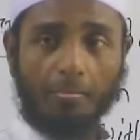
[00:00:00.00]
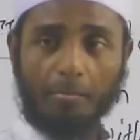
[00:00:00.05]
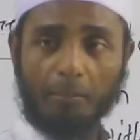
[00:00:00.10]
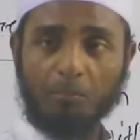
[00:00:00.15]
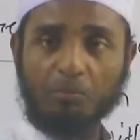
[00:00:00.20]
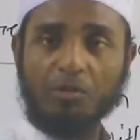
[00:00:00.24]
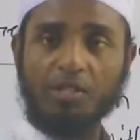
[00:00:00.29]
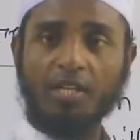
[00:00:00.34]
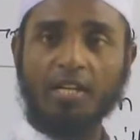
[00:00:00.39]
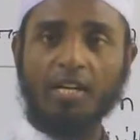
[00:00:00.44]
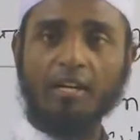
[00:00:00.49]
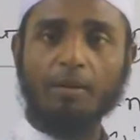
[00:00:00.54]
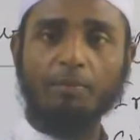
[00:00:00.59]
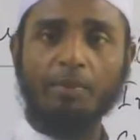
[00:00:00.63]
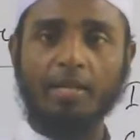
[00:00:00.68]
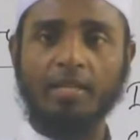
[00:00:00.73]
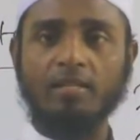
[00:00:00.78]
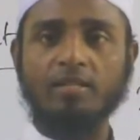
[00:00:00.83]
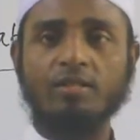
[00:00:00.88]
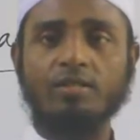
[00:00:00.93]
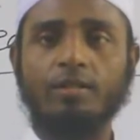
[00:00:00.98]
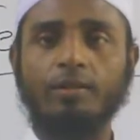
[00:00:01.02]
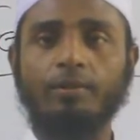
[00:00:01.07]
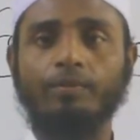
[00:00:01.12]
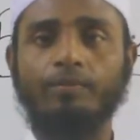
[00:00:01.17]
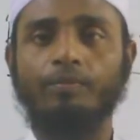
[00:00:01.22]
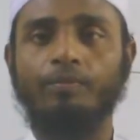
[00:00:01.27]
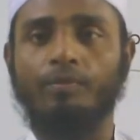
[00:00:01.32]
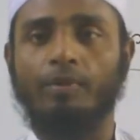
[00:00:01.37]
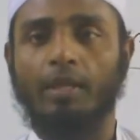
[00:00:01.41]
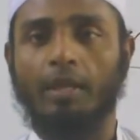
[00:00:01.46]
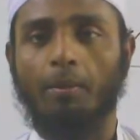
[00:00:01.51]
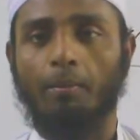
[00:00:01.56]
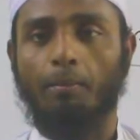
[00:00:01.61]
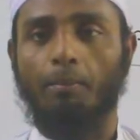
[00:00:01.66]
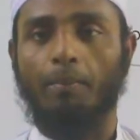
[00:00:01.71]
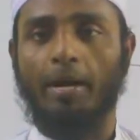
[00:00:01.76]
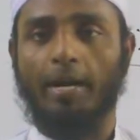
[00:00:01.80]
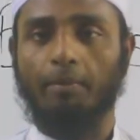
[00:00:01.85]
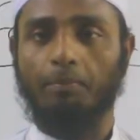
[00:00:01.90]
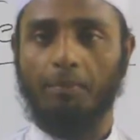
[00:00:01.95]
Gerund means
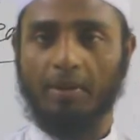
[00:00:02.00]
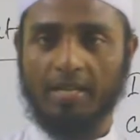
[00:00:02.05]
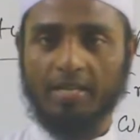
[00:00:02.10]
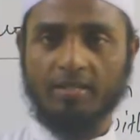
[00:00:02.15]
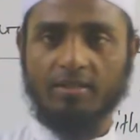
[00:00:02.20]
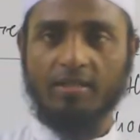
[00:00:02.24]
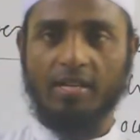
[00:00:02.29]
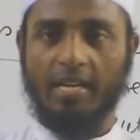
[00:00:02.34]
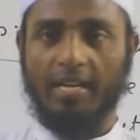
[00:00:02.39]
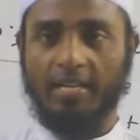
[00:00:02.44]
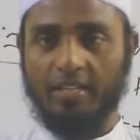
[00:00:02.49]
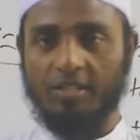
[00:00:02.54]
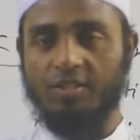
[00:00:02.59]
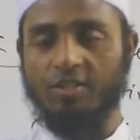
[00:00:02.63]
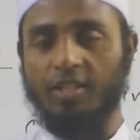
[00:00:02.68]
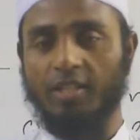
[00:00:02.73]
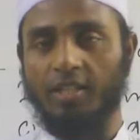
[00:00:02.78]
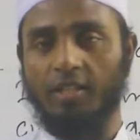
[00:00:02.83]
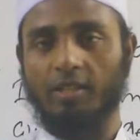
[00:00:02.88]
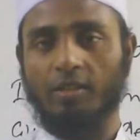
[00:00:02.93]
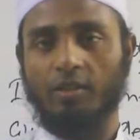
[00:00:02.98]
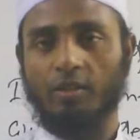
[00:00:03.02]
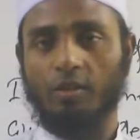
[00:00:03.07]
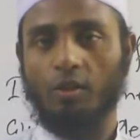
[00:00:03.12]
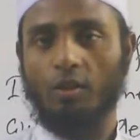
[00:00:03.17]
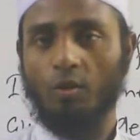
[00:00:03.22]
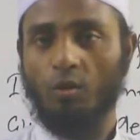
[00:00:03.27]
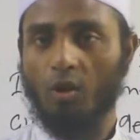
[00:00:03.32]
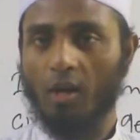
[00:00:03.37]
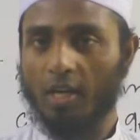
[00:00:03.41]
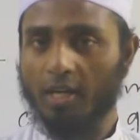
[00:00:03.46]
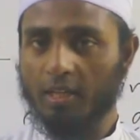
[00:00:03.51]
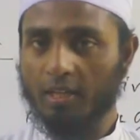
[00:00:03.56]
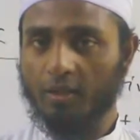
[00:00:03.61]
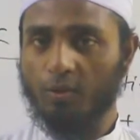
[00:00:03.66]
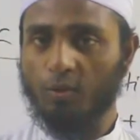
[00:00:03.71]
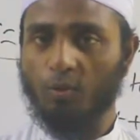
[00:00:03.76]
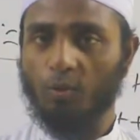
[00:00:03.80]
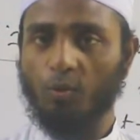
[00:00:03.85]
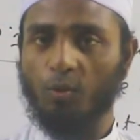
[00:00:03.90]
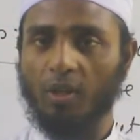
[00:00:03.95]
verb plus ing. When
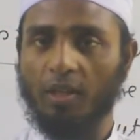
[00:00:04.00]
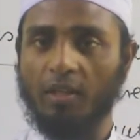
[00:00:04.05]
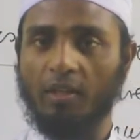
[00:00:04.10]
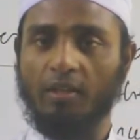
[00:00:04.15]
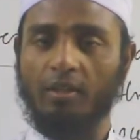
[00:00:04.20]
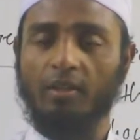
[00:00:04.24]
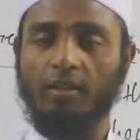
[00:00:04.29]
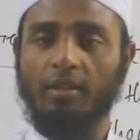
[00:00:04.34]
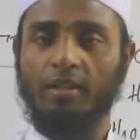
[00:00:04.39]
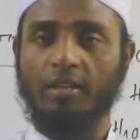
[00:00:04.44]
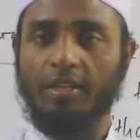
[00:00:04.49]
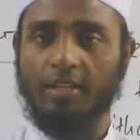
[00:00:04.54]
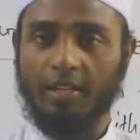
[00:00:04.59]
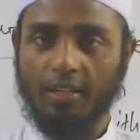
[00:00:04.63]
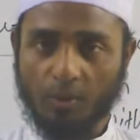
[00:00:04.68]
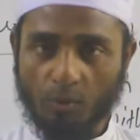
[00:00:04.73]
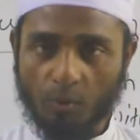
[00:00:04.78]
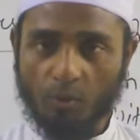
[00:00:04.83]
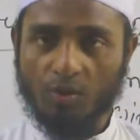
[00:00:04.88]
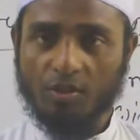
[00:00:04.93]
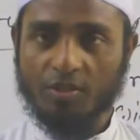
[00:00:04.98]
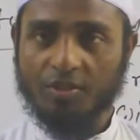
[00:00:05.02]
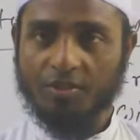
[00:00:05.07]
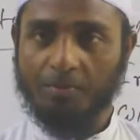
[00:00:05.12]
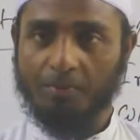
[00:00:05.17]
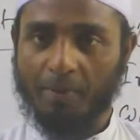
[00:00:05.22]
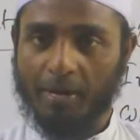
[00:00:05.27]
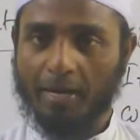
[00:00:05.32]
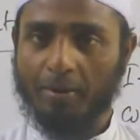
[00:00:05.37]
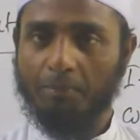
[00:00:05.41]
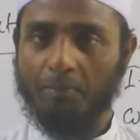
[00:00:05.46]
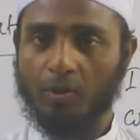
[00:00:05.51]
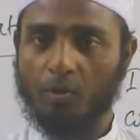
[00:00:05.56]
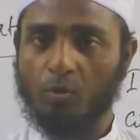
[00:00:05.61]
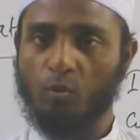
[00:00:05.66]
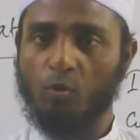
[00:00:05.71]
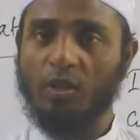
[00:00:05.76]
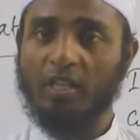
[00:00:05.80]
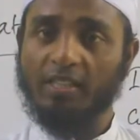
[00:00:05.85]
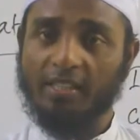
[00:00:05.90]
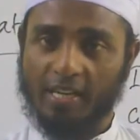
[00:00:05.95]
you will use verb
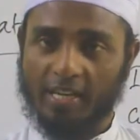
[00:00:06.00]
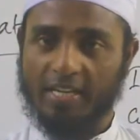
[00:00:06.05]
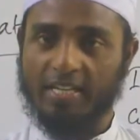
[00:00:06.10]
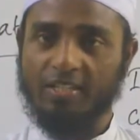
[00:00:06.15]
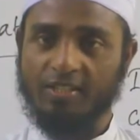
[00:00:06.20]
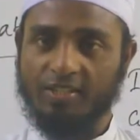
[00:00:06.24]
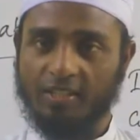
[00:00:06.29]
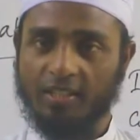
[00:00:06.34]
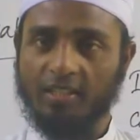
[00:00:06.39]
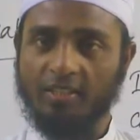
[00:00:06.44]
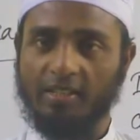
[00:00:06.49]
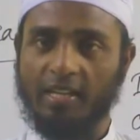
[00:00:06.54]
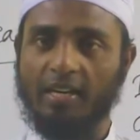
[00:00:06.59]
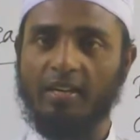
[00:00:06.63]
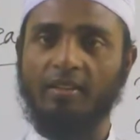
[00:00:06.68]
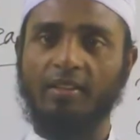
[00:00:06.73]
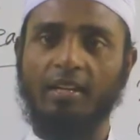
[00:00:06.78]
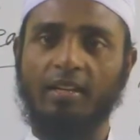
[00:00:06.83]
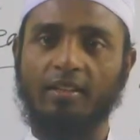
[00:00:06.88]
with ing, then